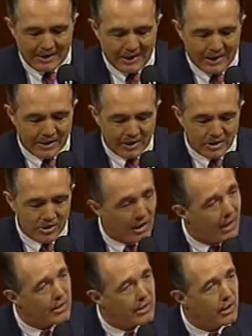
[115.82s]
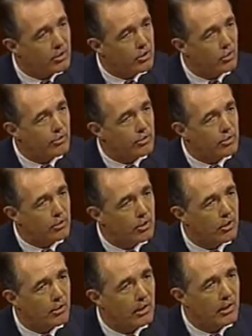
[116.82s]
It does not cut Social
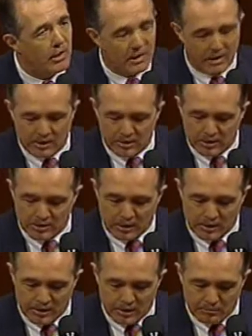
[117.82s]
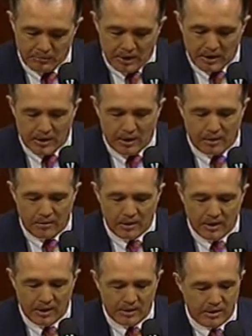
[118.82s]
Security, it does not cut Medicare,
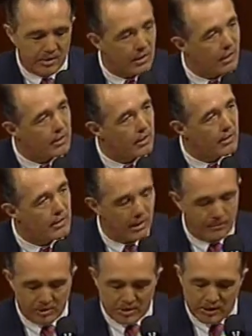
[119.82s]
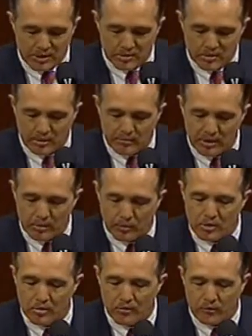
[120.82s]
it does not cut compensation to our men
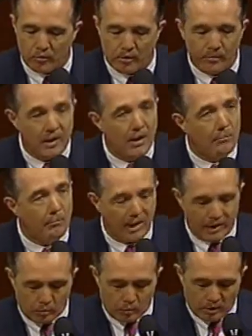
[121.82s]
and women in uniform by